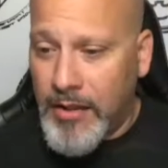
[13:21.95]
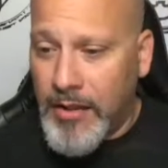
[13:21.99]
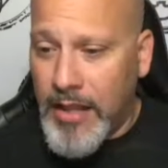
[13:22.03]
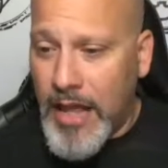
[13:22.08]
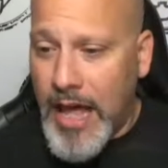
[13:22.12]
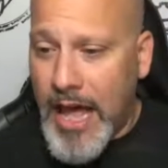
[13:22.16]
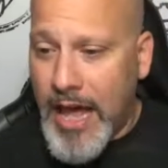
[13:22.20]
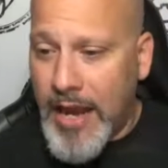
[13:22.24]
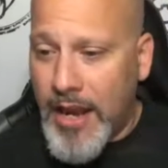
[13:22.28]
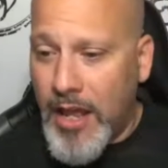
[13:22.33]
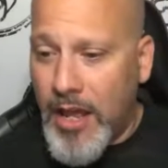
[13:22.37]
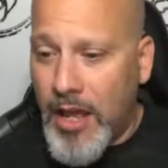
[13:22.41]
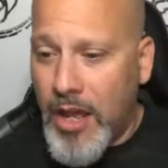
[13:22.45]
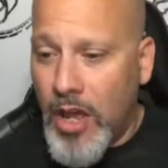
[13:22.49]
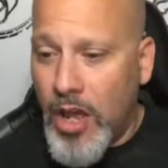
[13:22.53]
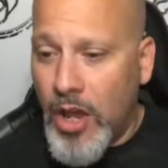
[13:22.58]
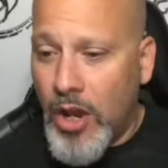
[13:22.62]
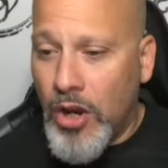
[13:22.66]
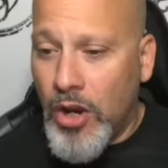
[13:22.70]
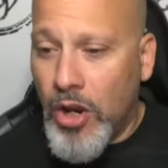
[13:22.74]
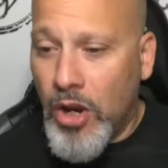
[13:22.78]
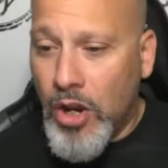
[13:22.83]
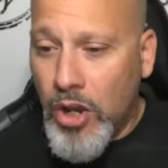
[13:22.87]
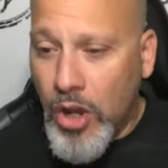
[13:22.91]
Lana
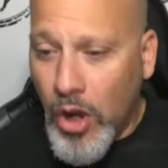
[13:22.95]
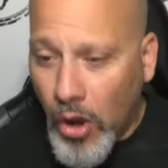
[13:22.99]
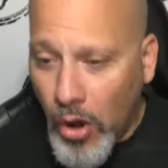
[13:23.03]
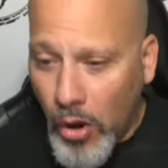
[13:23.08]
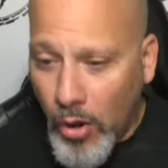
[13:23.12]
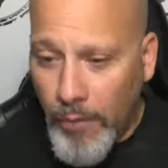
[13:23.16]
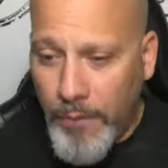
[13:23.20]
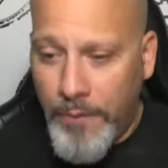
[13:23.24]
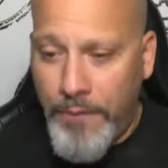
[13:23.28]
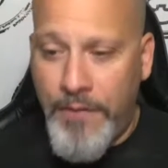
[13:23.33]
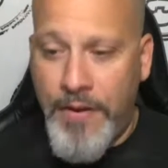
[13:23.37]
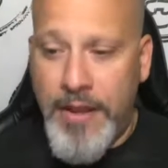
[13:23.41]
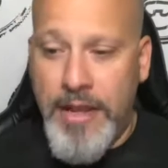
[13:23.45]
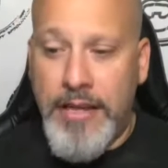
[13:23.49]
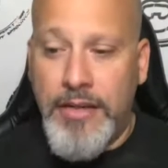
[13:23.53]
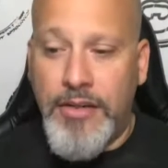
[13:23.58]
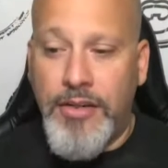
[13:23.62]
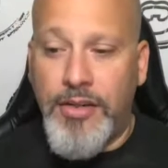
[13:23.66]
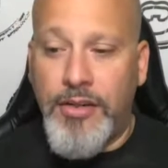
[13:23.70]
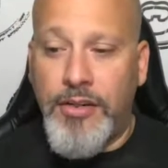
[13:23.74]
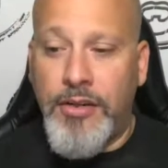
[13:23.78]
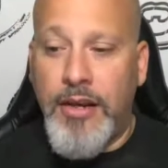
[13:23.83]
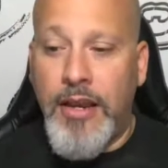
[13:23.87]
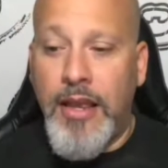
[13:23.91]

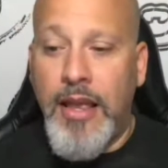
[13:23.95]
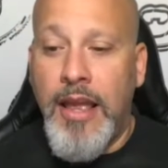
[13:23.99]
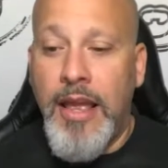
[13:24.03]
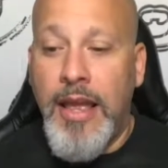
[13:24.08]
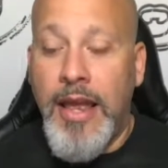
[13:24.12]
Goldfinch.